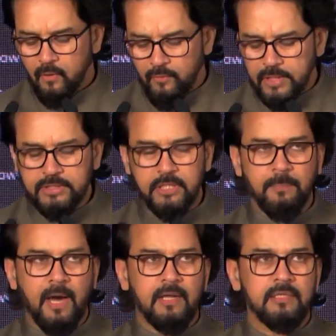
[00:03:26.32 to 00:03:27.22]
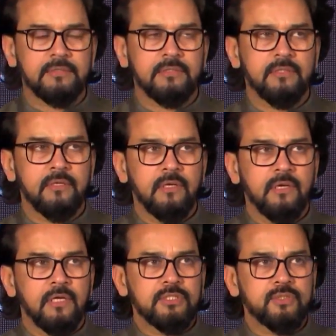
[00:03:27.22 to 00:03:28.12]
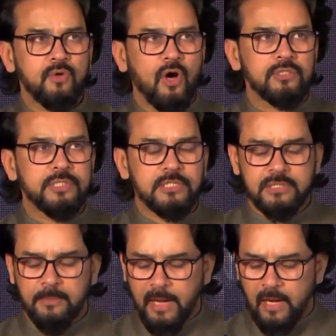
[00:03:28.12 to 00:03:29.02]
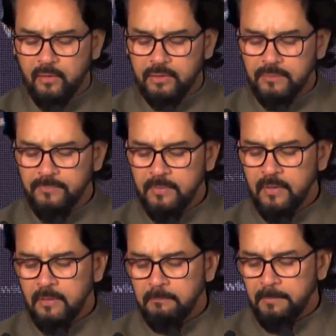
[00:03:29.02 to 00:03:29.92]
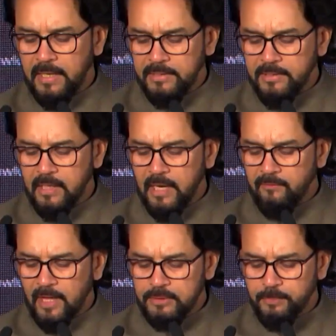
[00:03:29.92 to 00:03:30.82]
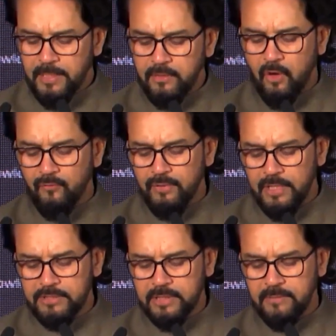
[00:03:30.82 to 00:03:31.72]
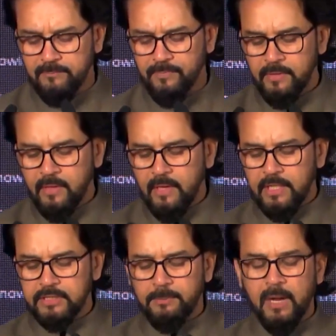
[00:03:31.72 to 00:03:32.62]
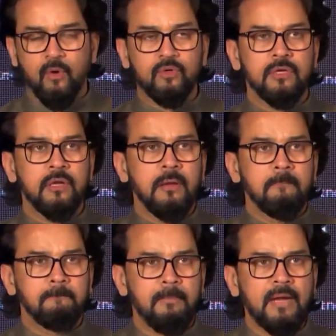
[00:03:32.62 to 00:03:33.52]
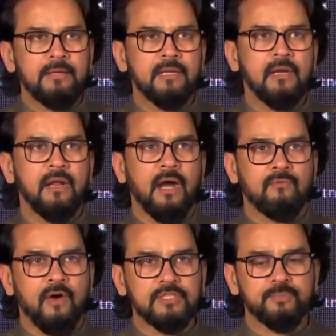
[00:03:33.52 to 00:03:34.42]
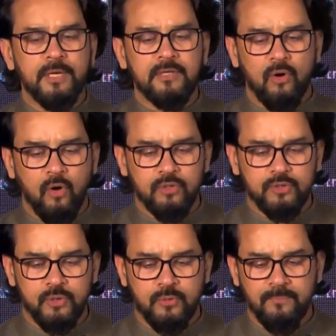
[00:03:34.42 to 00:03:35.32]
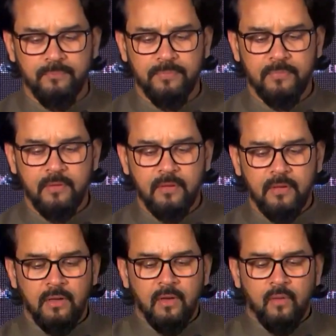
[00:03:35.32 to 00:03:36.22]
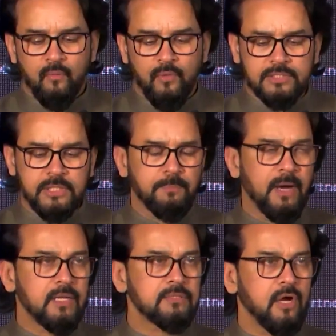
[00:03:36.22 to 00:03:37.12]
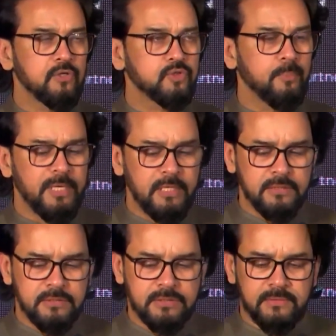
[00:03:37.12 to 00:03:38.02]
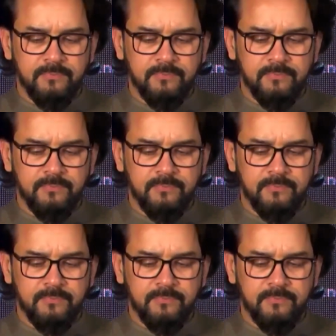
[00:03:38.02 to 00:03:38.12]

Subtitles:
Viksit Bharat is not just about material advancement of nation, it is about mental advancement also. Viksit Bharat also means